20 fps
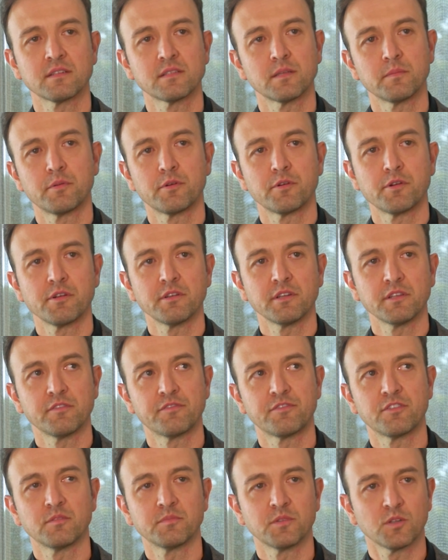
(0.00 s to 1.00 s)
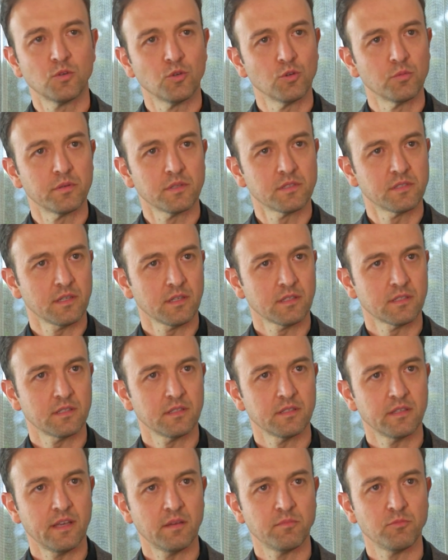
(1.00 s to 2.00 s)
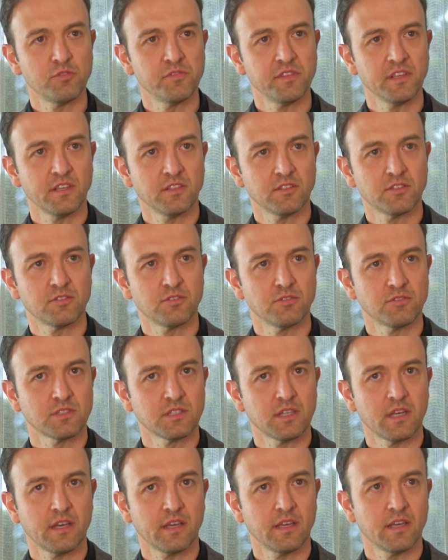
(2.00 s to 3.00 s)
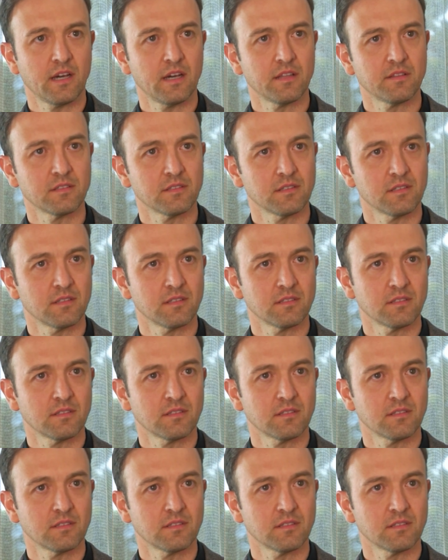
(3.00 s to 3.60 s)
out temporarily from the corporate sector and moving into, say, other